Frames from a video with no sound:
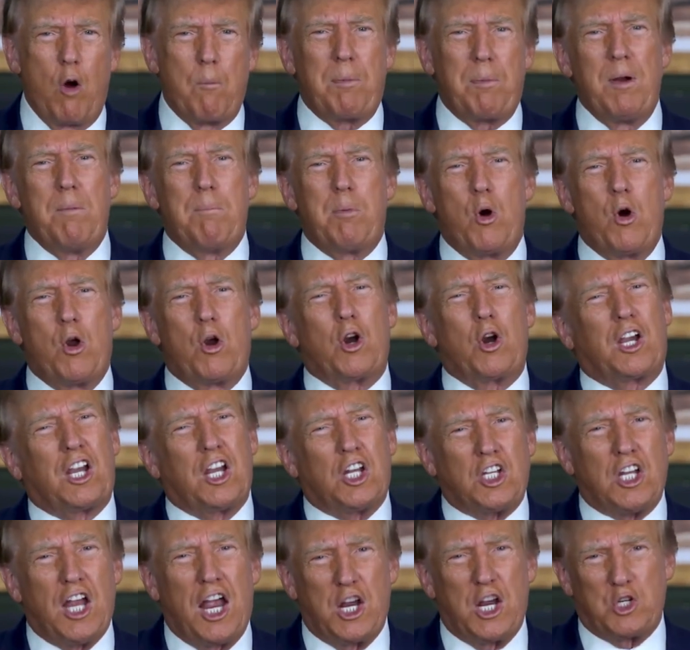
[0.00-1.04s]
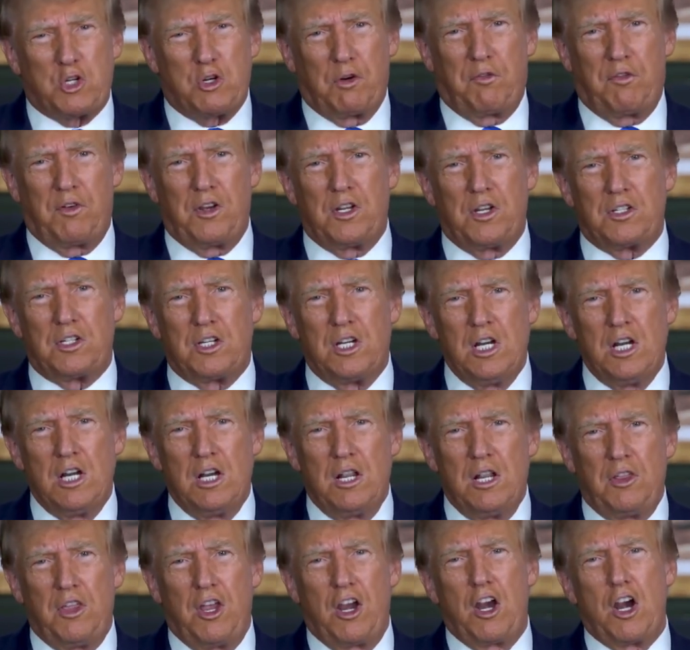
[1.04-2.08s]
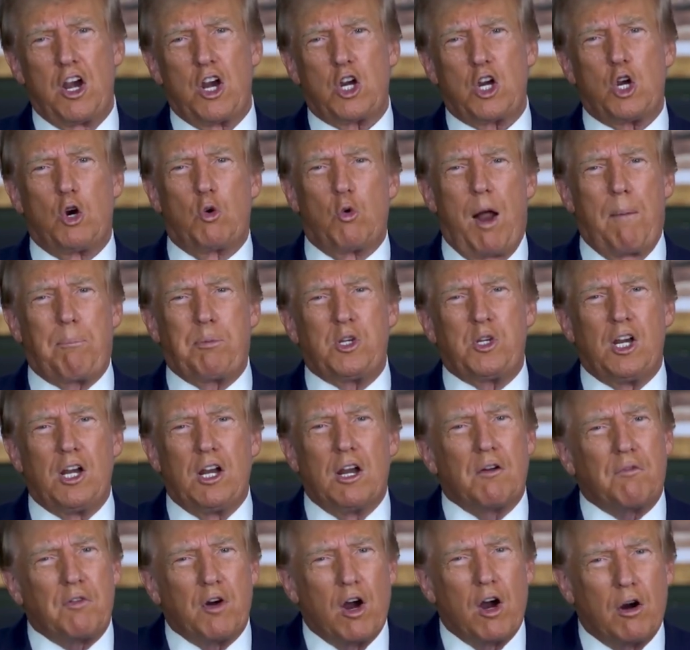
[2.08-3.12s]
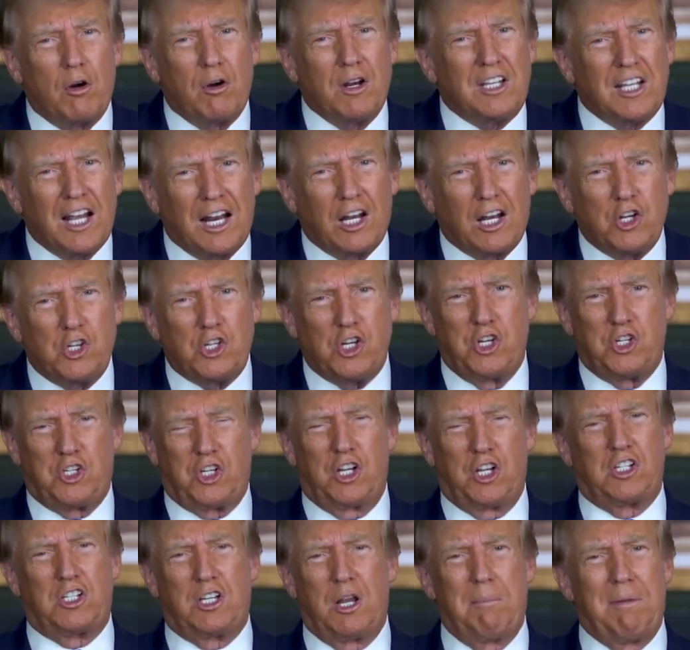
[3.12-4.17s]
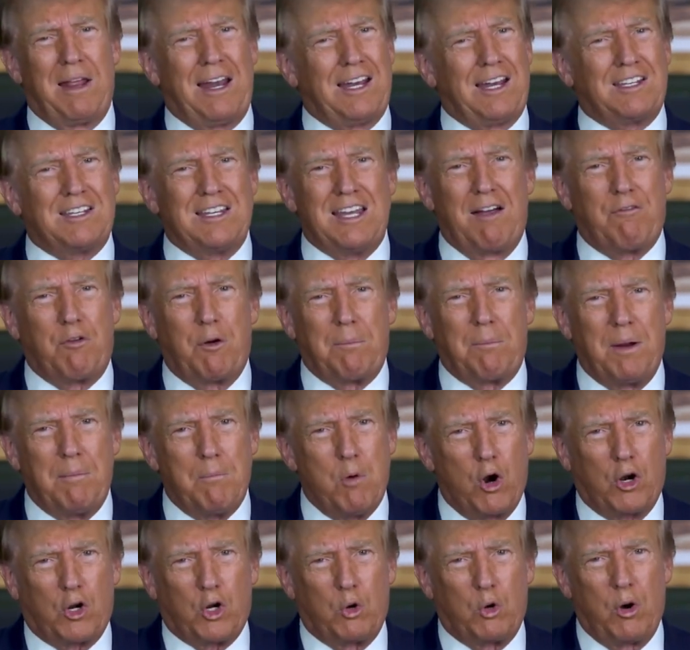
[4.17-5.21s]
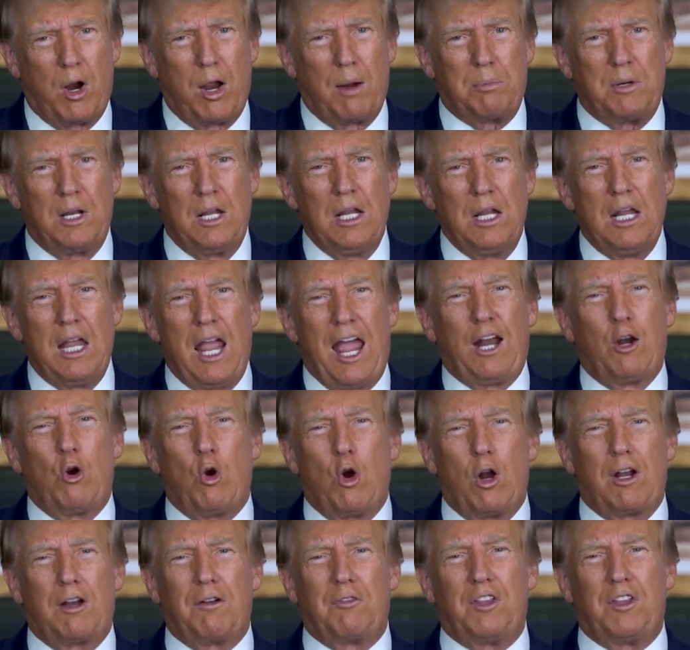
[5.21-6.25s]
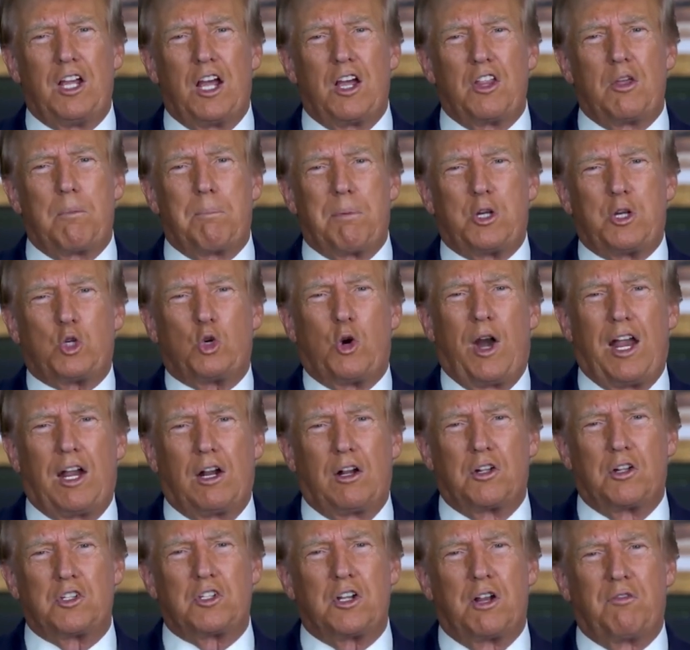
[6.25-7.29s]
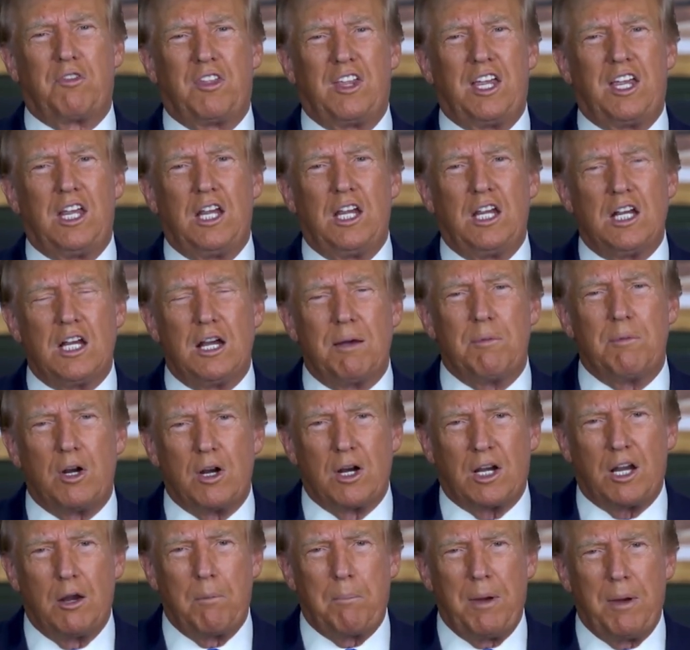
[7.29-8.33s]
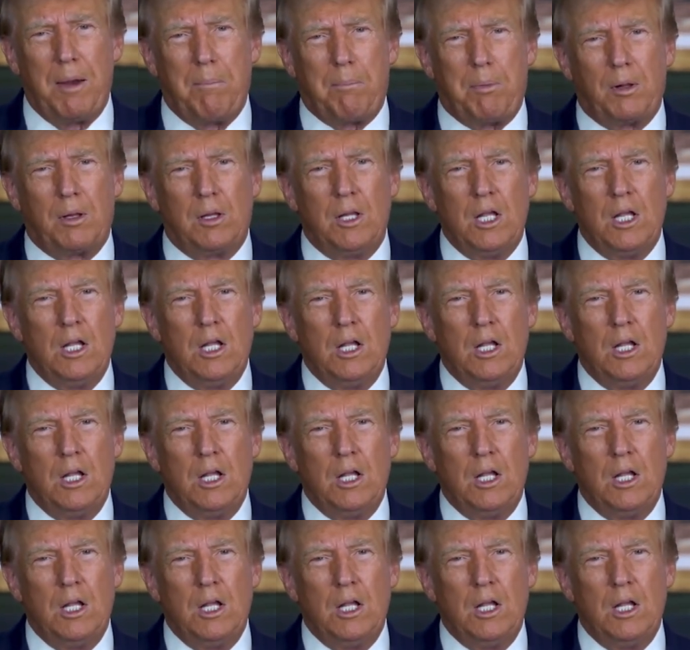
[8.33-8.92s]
open border catastrophes, their corruption of our intelligence system, and it's never been more corrupt, and all of the other betrayals of the American people.